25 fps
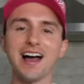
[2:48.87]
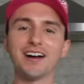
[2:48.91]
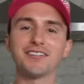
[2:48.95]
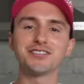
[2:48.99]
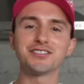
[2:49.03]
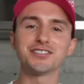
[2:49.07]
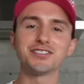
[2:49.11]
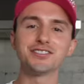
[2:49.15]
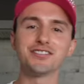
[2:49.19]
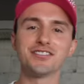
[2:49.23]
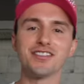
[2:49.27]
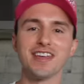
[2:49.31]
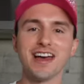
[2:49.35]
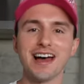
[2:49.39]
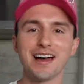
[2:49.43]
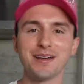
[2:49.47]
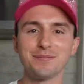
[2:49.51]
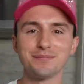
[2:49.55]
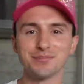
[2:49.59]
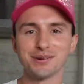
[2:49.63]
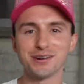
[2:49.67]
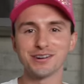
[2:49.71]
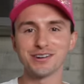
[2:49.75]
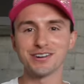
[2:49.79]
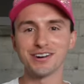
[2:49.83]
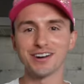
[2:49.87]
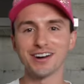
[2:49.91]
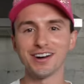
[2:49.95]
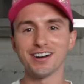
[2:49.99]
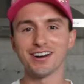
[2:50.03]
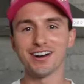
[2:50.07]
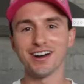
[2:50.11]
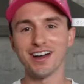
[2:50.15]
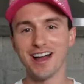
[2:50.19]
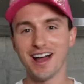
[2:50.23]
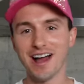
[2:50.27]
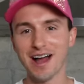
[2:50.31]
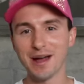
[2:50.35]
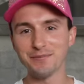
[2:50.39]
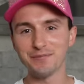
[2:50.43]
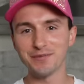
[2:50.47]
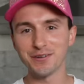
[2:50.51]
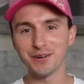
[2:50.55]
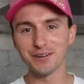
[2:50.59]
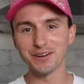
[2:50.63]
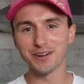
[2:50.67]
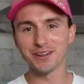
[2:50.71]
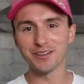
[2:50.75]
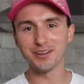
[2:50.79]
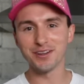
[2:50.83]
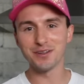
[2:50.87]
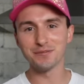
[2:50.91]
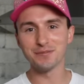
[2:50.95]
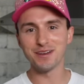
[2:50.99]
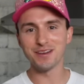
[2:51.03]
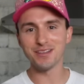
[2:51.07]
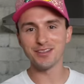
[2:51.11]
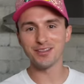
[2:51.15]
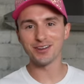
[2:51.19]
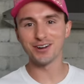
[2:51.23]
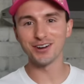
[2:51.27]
After that burger, I'm feeling a little bit